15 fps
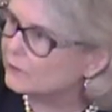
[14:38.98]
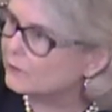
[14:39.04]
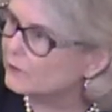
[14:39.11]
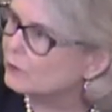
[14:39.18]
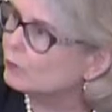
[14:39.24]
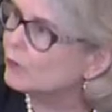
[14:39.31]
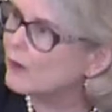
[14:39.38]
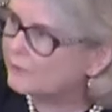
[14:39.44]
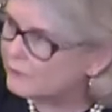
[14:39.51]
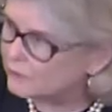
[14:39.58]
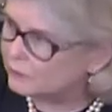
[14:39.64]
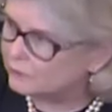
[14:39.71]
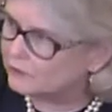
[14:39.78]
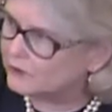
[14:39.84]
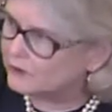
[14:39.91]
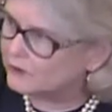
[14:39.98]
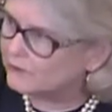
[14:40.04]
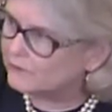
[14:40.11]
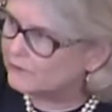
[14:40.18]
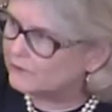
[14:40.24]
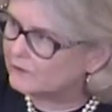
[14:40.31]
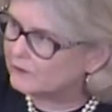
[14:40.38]
of the
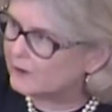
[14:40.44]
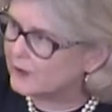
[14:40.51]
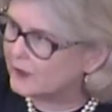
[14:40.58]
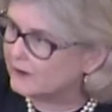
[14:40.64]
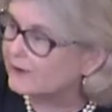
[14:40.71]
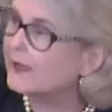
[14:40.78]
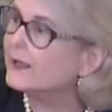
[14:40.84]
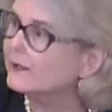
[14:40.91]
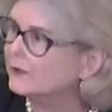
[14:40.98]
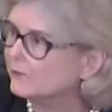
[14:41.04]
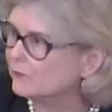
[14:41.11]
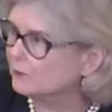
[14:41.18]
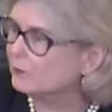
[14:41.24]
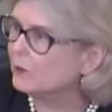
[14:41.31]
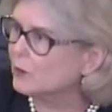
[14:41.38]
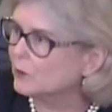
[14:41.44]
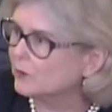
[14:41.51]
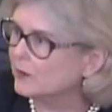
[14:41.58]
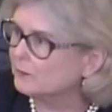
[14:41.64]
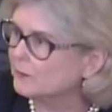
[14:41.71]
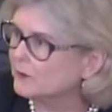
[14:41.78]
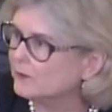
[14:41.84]
refugees, that is a
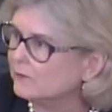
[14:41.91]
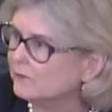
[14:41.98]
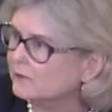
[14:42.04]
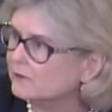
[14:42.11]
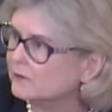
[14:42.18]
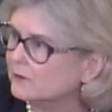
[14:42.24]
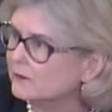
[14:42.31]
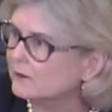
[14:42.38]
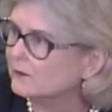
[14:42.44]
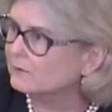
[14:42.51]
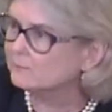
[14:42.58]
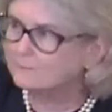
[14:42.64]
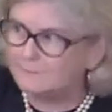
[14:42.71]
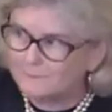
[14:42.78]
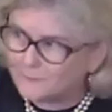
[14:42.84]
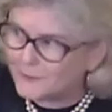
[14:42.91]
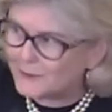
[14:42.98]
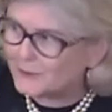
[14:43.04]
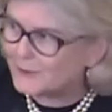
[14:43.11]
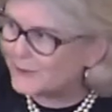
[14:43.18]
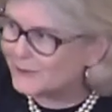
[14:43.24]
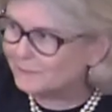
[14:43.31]
program that is,
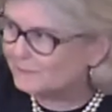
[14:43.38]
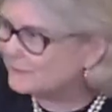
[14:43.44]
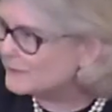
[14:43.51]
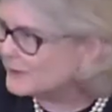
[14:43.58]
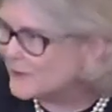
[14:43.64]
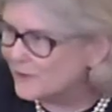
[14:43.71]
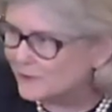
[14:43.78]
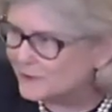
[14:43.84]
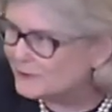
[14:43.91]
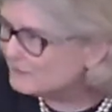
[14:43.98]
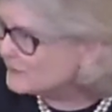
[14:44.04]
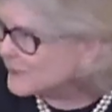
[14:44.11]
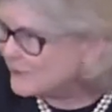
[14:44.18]
that again, we all keep